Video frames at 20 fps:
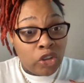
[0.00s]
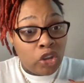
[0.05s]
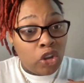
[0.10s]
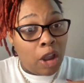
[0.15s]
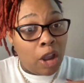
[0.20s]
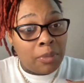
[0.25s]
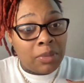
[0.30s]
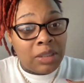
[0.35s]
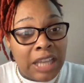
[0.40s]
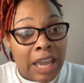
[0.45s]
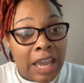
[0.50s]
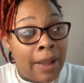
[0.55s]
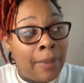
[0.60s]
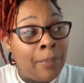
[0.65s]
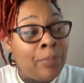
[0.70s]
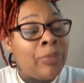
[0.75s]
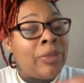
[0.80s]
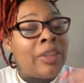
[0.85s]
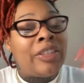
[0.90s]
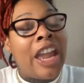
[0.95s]
You know
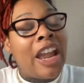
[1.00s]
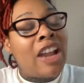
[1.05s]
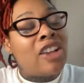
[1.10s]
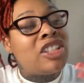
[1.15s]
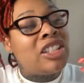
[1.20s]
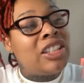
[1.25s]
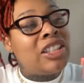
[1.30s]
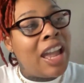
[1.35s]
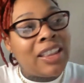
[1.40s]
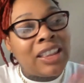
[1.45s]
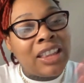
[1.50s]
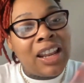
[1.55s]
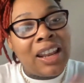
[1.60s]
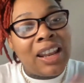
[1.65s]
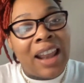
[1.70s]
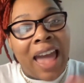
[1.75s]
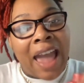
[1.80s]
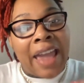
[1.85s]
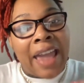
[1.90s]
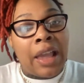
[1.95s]
saying? There's
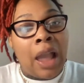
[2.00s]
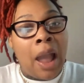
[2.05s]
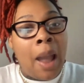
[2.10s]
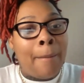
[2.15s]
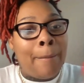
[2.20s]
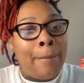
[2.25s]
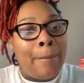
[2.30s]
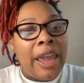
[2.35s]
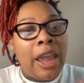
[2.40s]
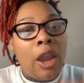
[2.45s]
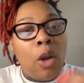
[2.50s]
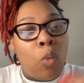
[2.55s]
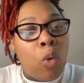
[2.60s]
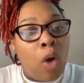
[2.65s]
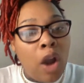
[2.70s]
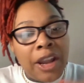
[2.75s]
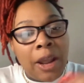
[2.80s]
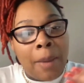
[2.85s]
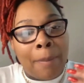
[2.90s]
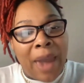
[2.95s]
nothing like being
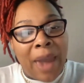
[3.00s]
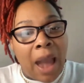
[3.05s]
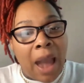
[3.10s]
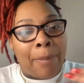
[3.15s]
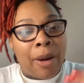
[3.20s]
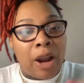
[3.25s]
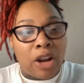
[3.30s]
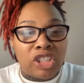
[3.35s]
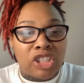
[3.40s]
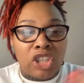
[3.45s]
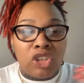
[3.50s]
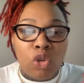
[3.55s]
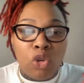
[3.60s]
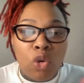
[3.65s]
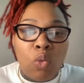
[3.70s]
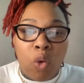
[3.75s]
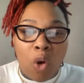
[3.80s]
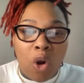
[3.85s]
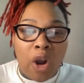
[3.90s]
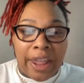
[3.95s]
wanted by a person
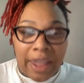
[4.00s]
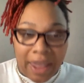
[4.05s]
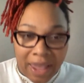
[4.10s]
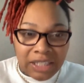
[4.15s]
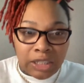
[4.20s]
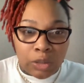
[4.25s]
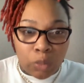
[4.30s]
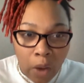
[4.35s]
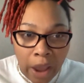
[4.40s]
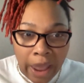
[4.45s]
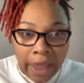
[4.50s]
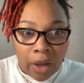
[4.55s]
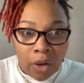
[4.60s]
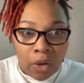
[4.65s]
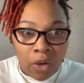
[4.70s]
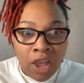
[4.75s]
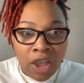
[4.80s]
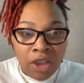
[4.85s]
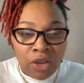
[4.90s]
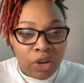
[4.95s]
you want as
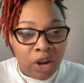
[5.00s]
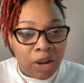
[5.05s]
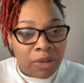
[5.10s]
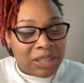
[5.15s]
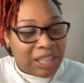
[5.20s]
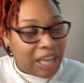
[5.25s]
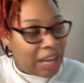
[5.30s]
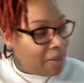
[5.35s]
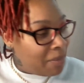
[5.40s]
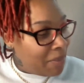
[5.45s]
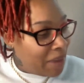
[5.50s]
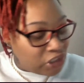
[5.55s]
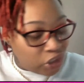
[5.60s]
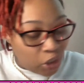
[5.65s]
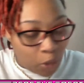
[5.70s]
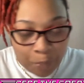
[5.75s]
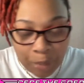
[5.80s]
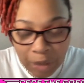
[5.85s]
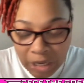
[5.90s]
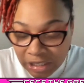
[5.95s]
well. You know what I'm saying? It
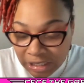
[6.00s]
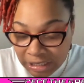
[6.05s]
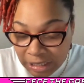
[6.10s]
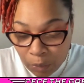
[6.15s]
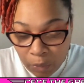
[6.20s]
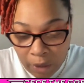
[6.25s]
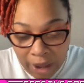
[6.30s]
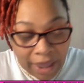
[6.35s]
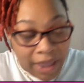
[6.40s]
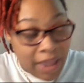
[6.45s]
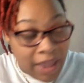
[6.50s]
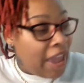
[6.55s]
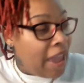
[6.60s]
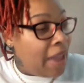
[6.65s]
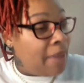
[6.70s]
makes your pussy wet.